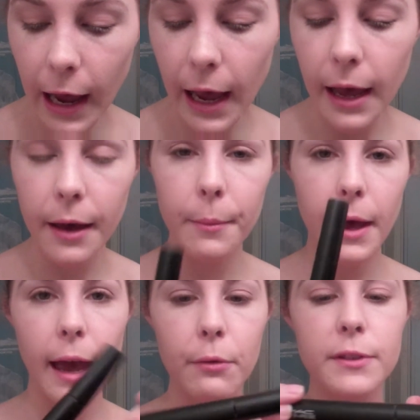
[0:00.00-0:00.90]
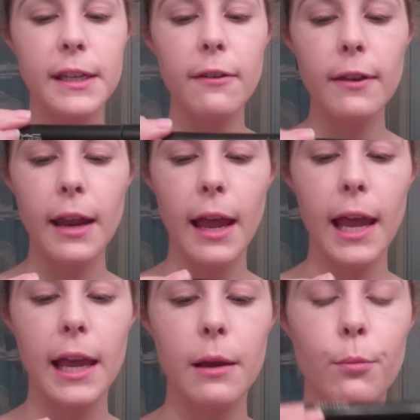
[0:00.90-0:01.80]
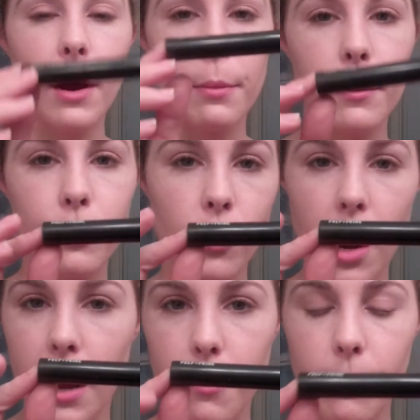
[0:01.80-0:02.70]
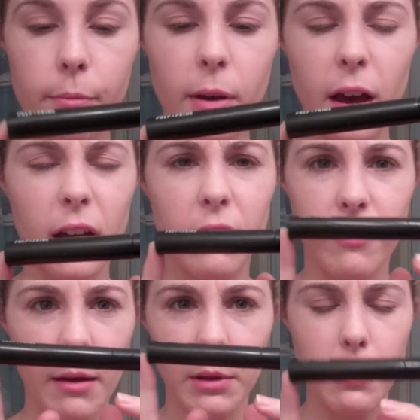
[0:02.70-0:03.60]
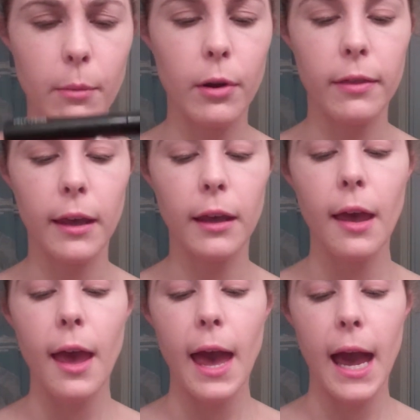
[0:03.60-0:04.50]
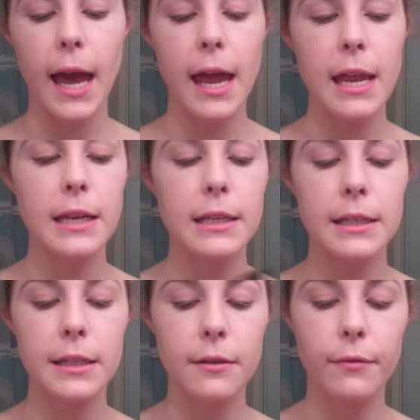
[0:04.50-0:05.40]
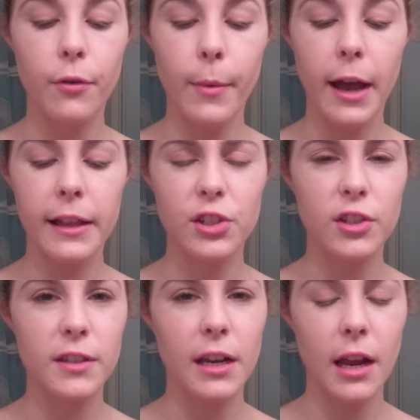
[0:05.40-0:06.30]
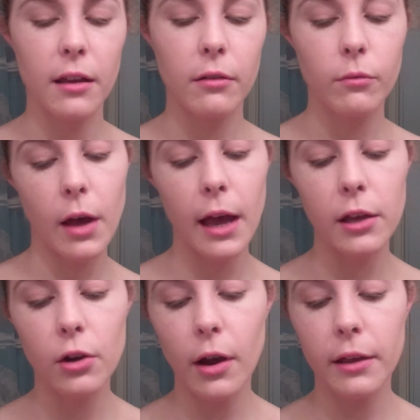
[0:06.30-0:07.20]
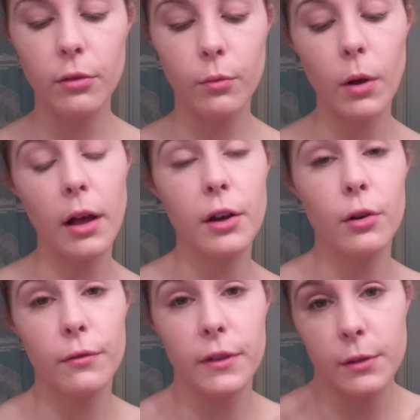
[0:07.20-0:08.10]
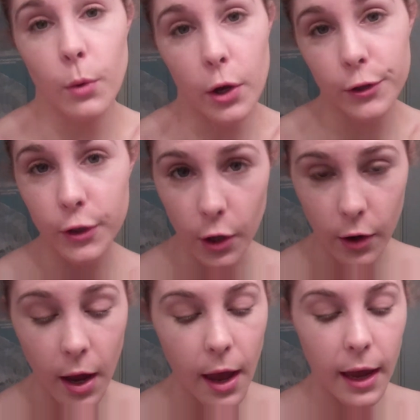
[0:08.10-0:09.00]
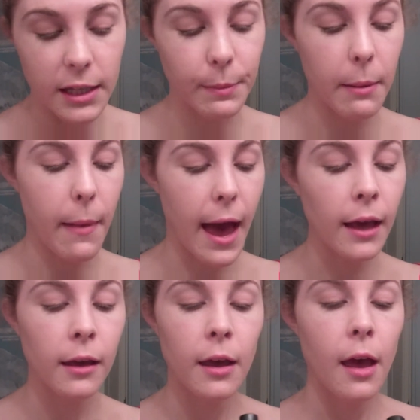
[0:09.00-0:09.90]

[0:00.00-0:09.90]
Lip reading: I was given a prep and prime by a family member, I think, and for my eyelashes, and I thought, well, I don't know if this works, so it's by MAC.